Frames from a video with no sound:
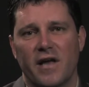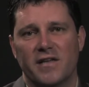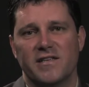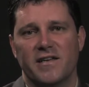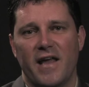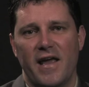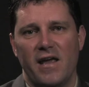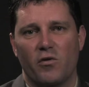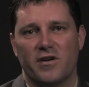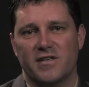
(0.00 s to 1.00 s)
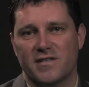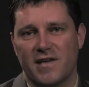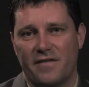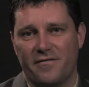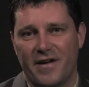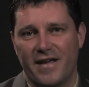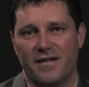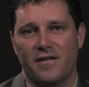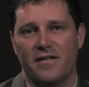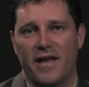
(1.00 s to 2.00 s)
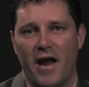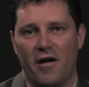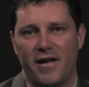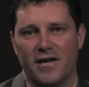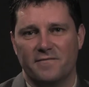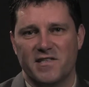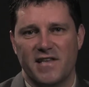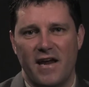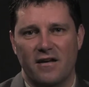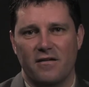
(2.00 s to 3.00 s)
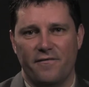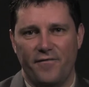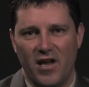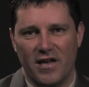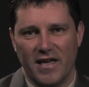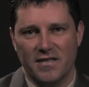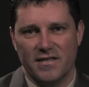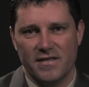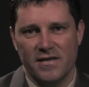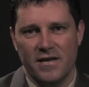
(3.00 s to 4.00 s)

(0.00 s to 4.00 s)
and today we're discovering the area of St. Felix.